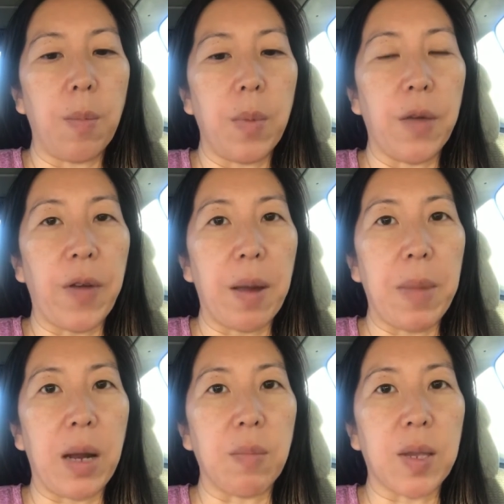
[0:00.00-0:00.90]
if I
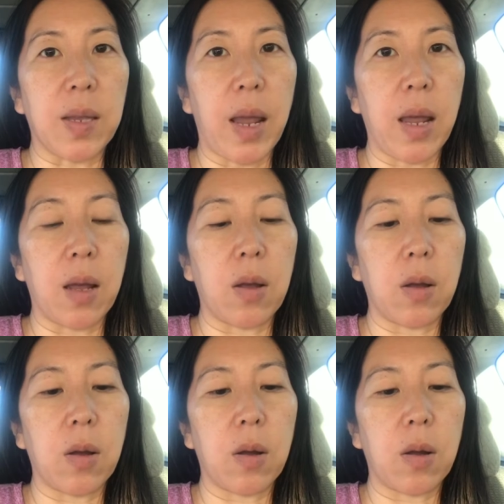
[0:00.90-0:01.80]
made a mistake,
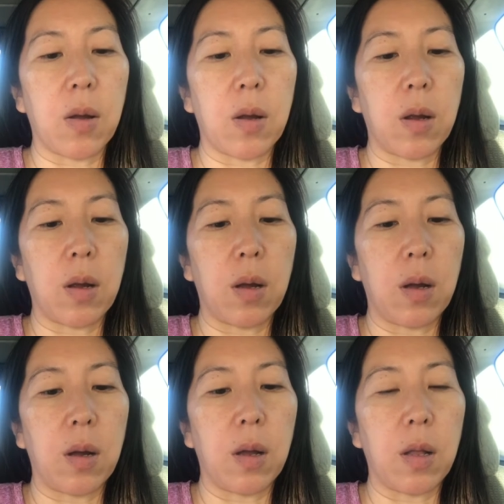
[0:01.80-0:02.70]

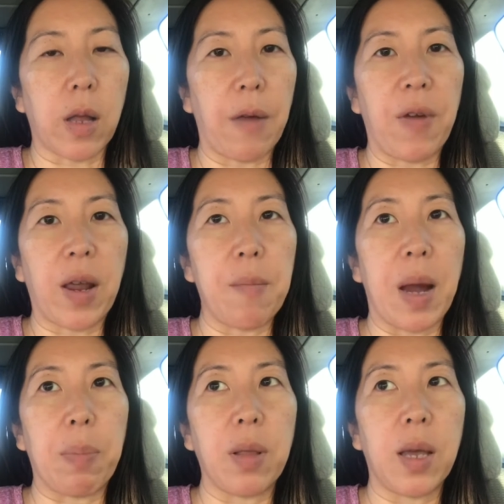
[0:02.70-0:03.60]
like I forget
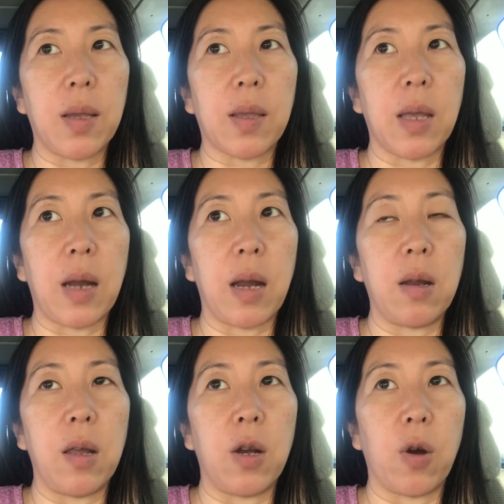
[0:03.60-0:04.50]
my place, then
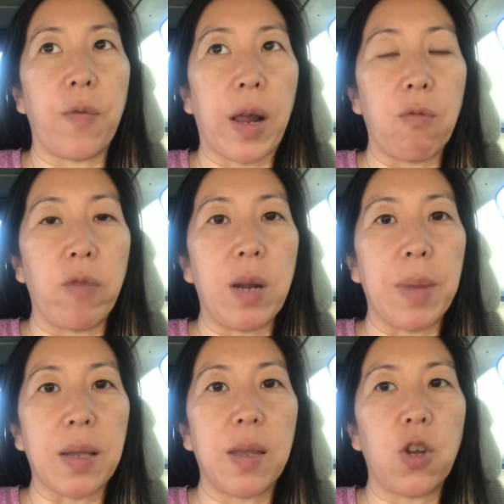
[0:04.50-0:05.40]
if I can read
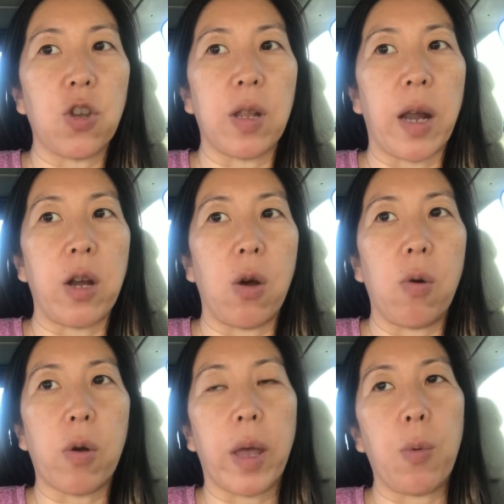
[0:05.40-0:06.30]
my stitches, then I know,
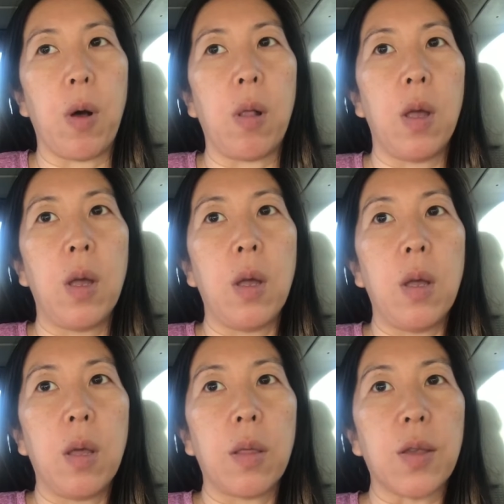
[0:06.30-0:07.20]
okay, well,
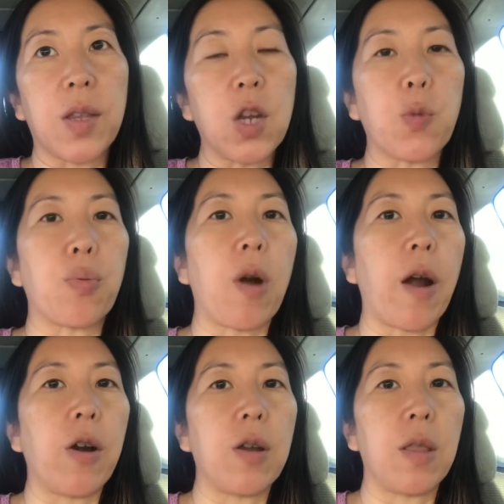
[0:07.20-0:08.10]
the stitch
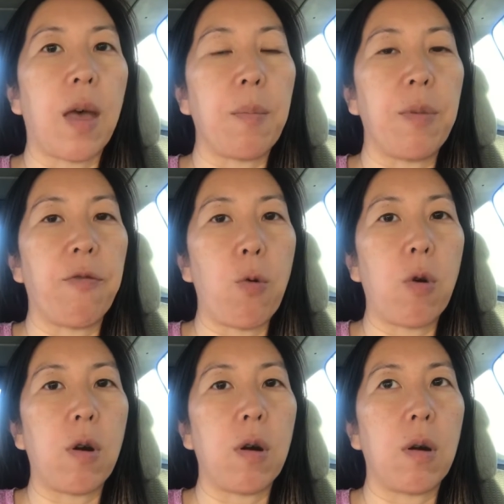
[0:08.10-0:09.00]
prior to that
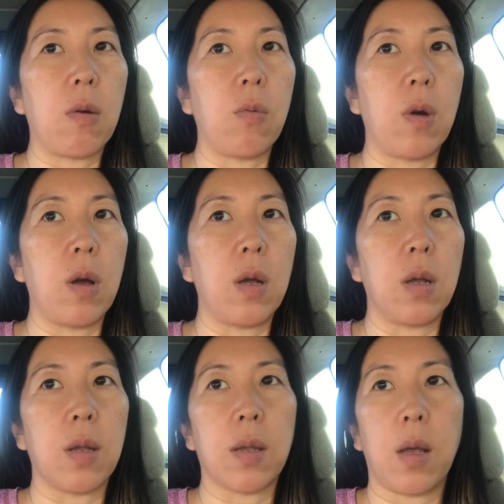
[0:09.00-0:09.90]
before
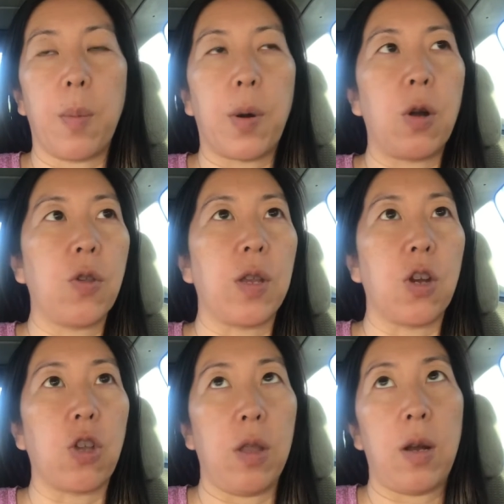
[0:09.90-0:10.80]
was a purl
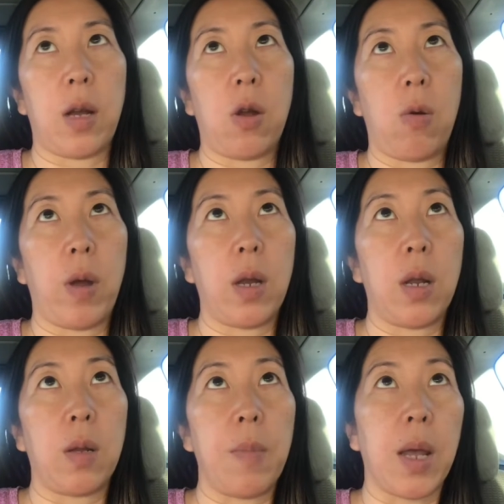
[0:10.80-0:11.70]
stitch, so then I know I
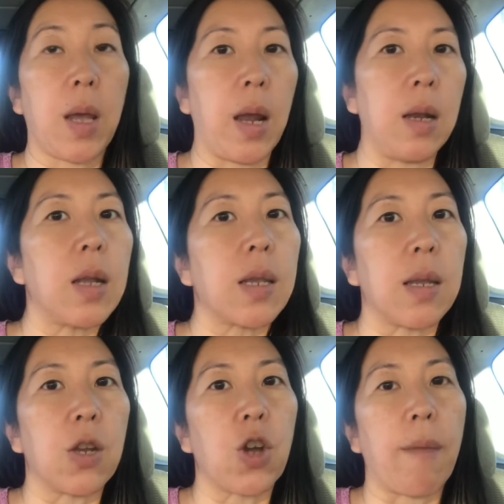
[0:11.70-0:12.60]
need to make a knit
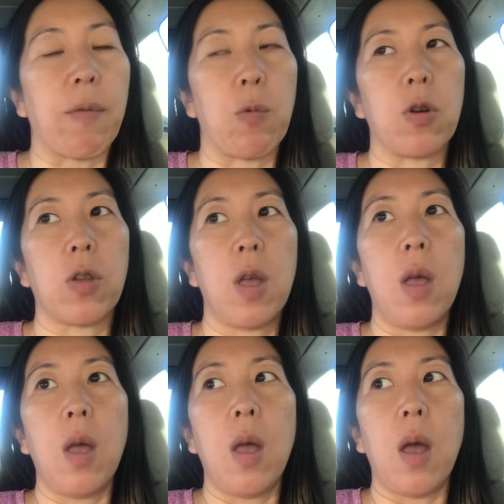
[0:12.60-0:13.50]
stitch afterwards.
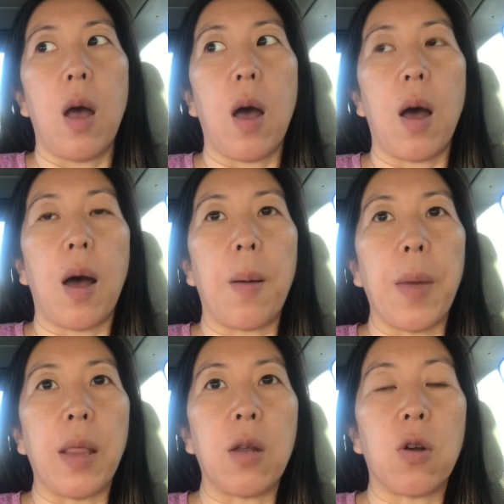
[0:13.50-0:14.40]

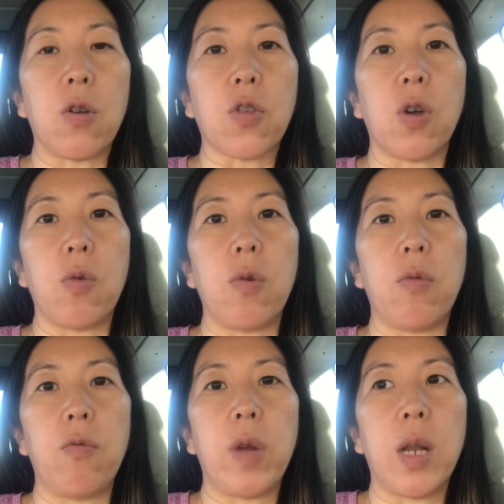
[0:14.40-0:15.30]
And then also
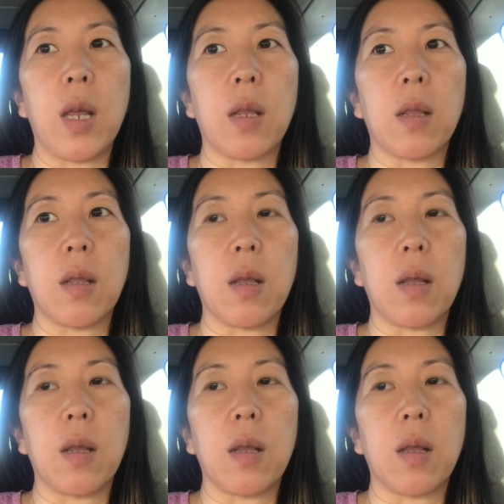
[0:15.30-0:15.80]
reading,